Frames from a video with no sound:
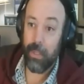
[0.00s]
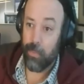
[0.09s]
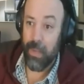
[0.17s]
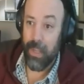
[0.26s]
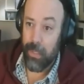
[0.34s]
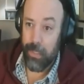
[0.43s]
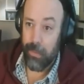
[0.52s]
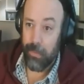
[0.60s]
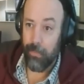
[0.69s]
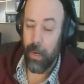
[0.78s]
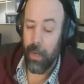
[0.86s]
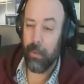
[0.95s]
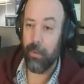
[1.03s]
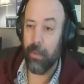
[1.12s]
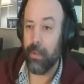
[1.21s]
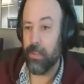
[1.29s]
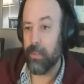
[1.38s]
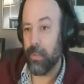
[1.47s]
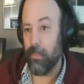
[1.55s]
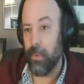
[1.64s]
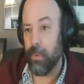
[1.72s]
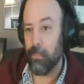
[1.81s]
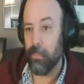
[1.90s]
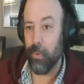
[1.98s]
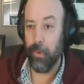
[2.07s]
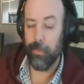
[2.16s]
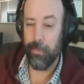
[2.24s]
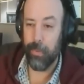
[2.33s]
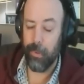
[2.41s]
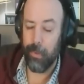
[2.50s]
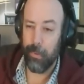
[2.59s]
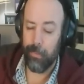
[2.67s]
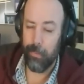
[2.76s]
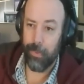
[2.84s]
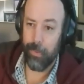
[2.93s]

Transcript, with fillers: space, right? And it's really important for